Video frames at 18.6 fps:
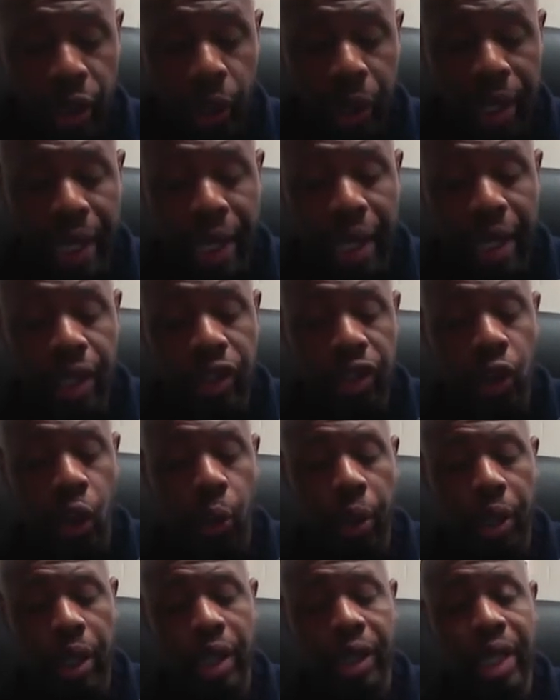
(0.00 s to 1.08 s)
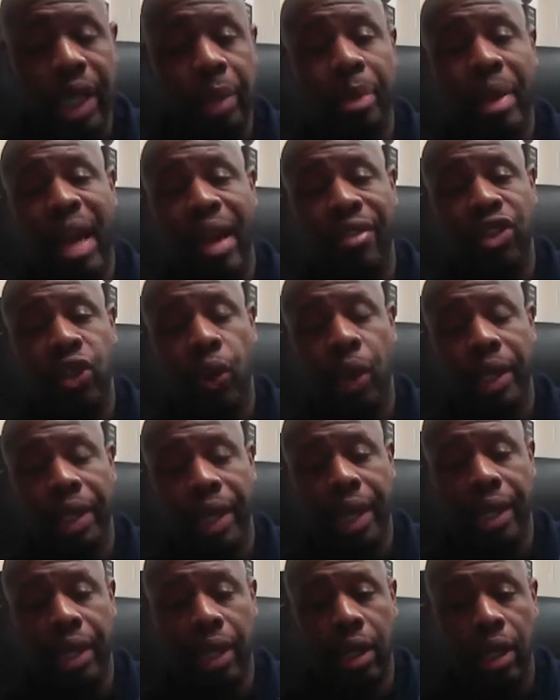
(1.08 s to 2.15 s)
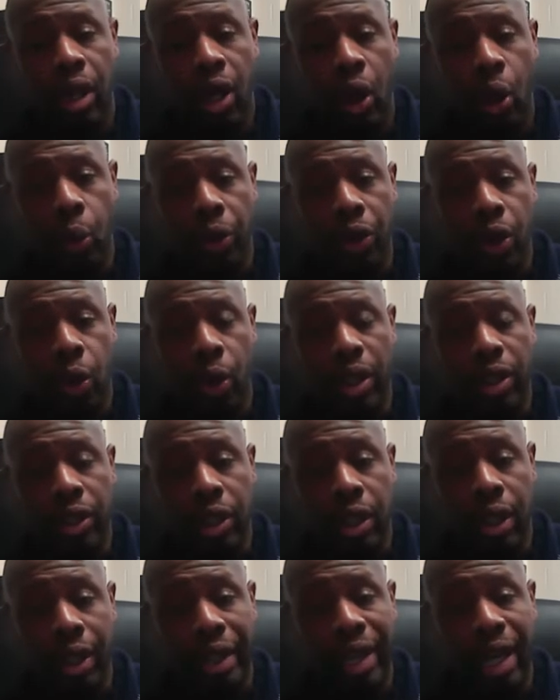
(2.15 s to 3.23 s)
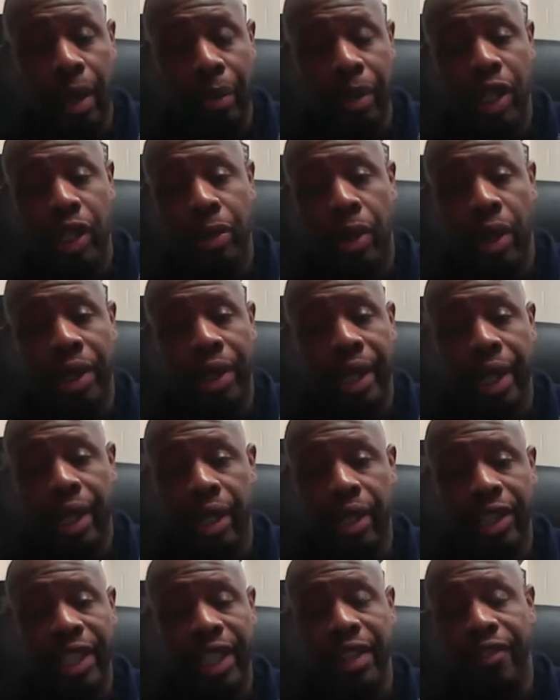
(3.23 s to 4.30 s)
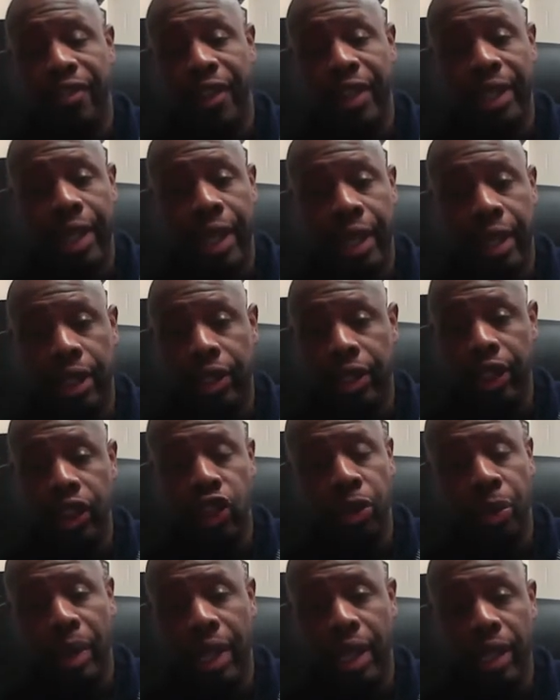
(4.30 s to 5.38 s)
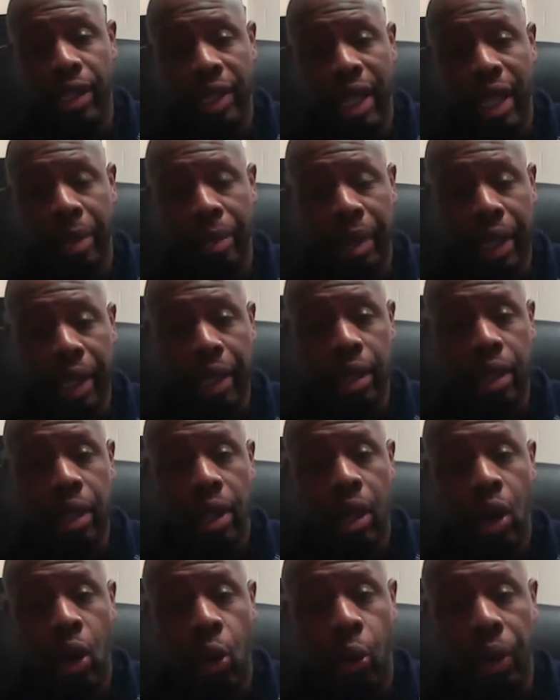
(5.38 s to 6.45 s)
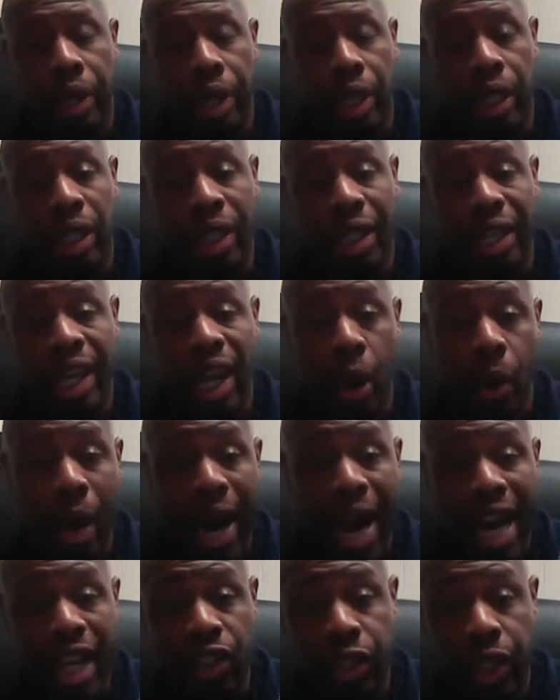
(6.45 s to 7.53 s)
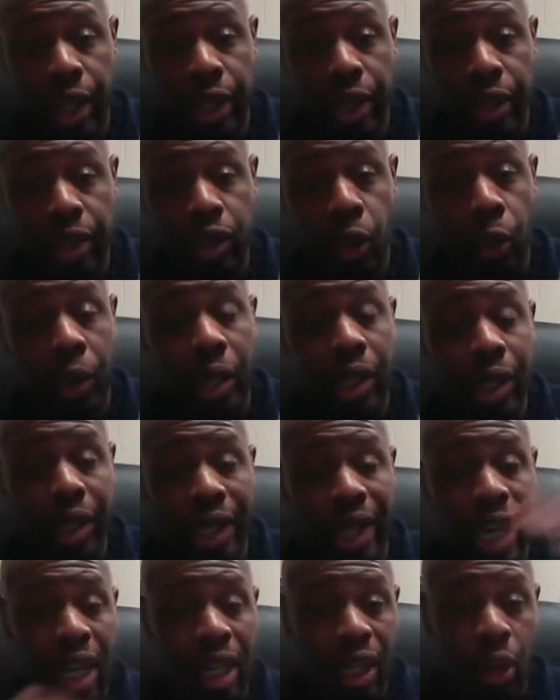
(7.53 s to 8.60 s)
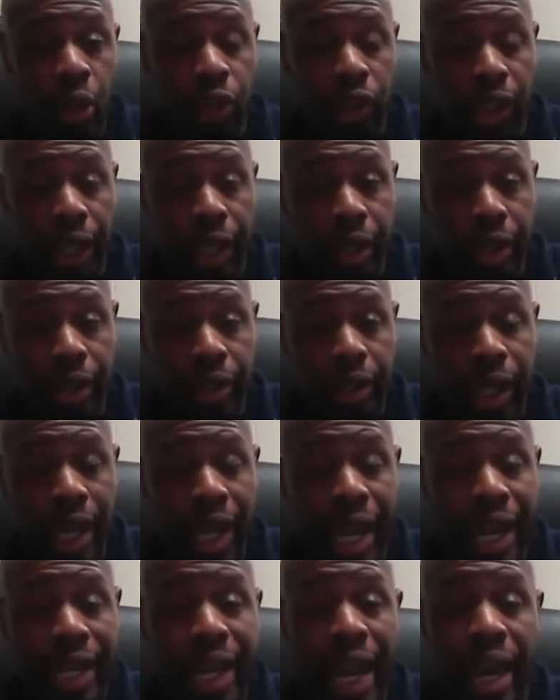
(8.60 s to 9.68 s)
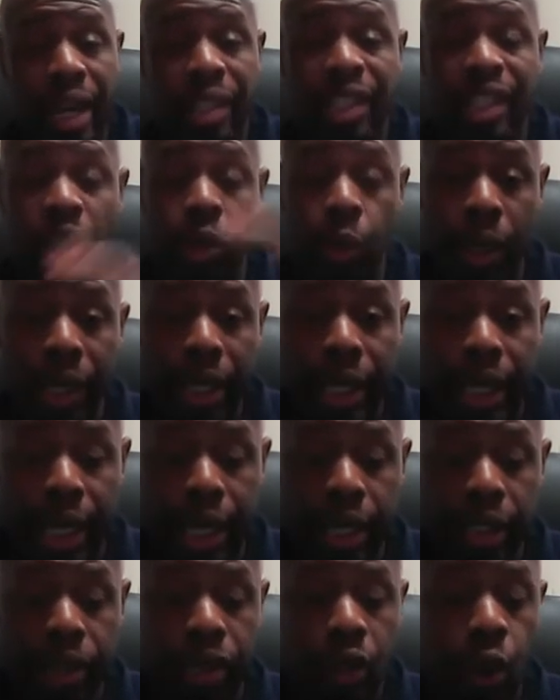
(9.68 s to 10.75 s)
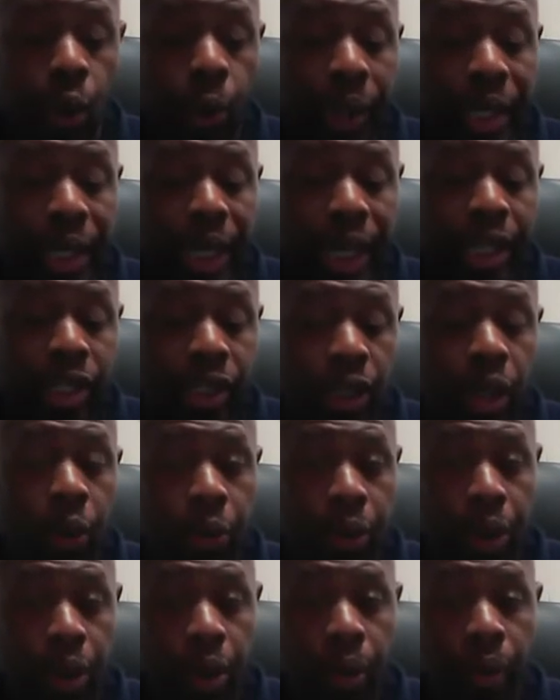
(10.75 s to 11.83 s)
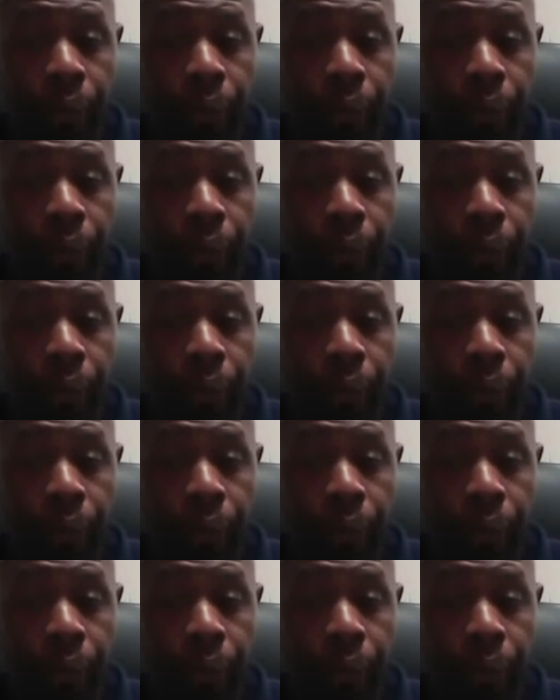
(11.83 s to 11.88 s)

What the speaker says: again, we're going to deep dive into our data. We're going to look at our benchmark data, CFA data, teacher-made exam data. We're going to look at our high standards, and we're going to look at our low standards and kind of see what the kids know and what the kids don't know.